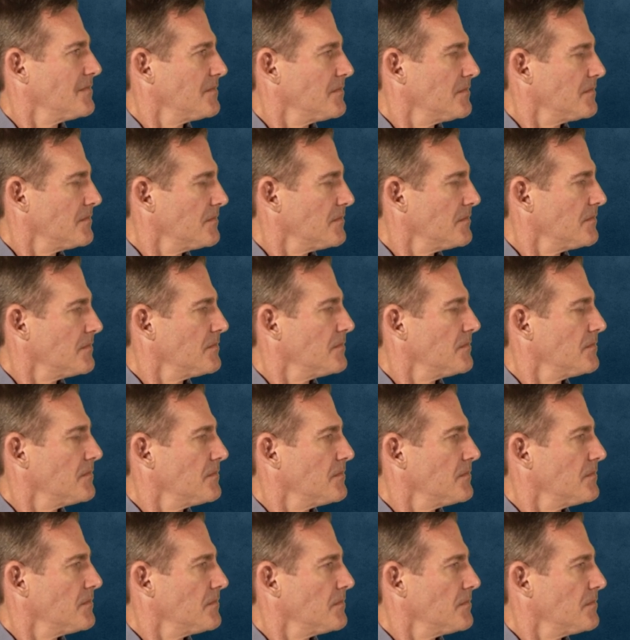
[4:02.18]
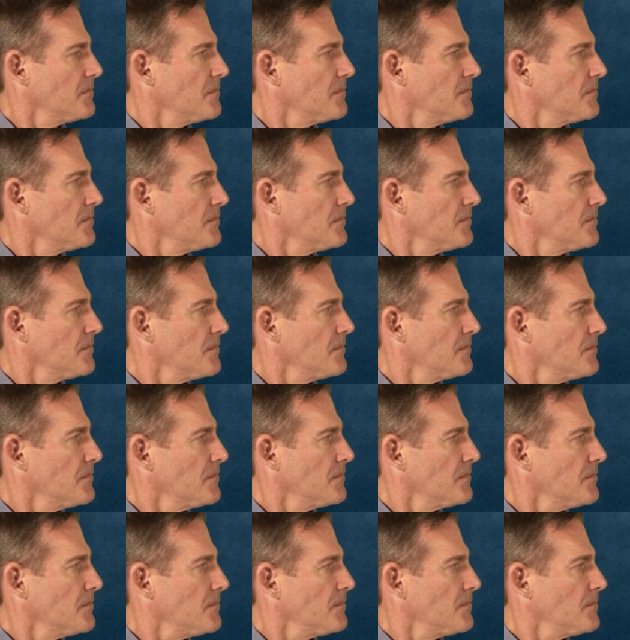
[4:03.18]

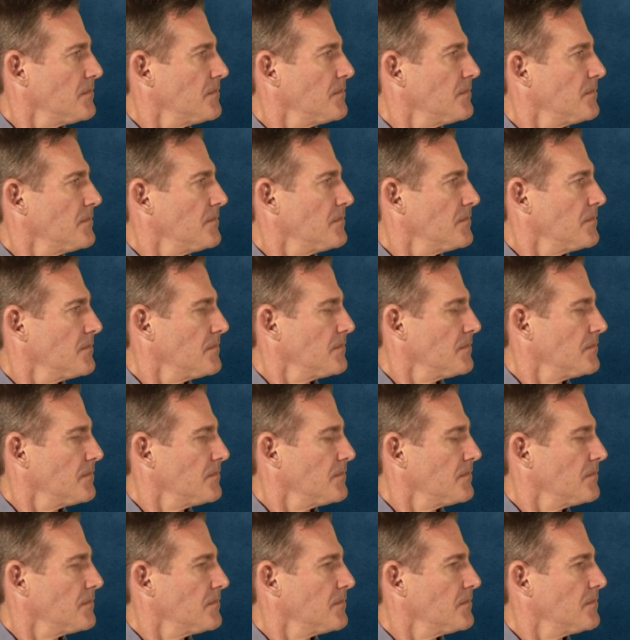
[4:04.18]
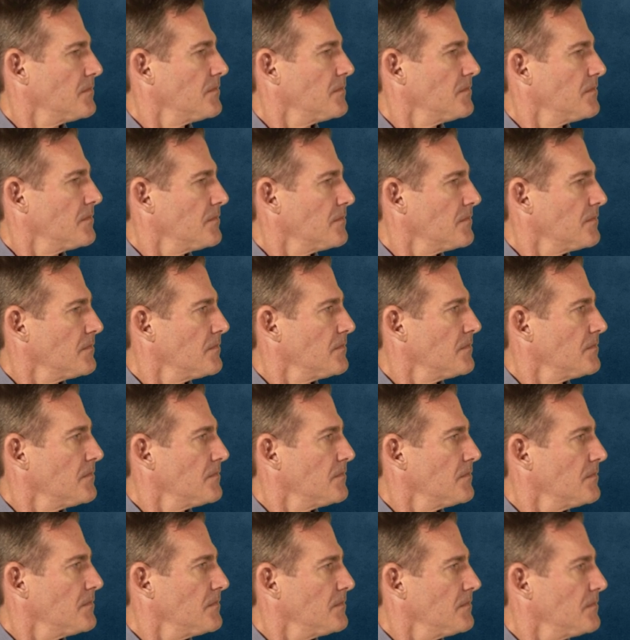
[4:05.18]

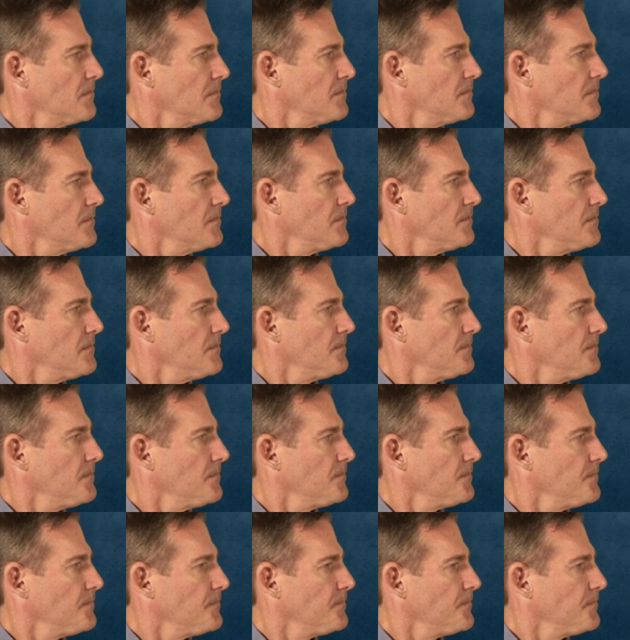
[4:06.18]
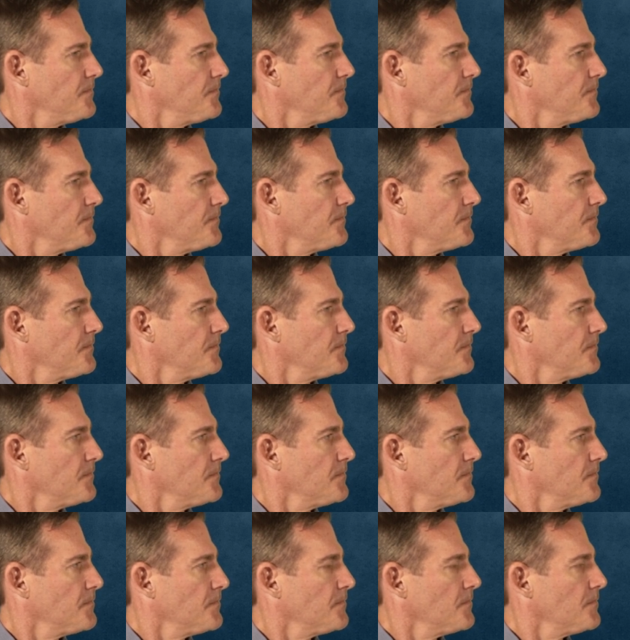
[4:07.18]

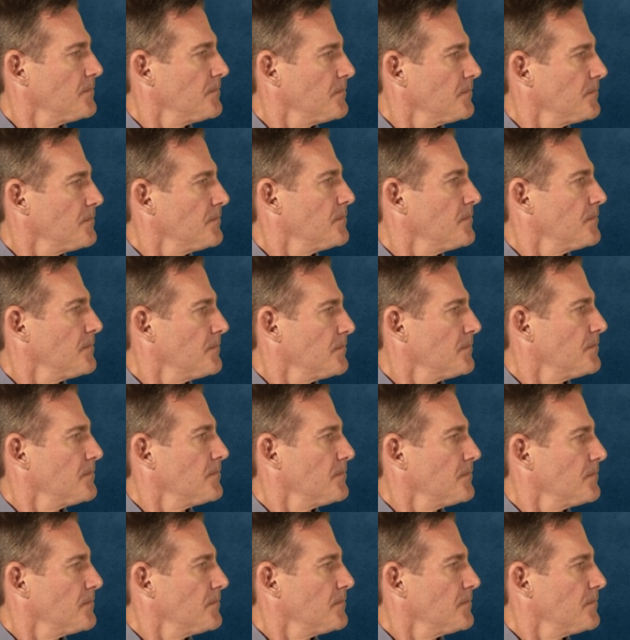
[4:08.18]
[no speech]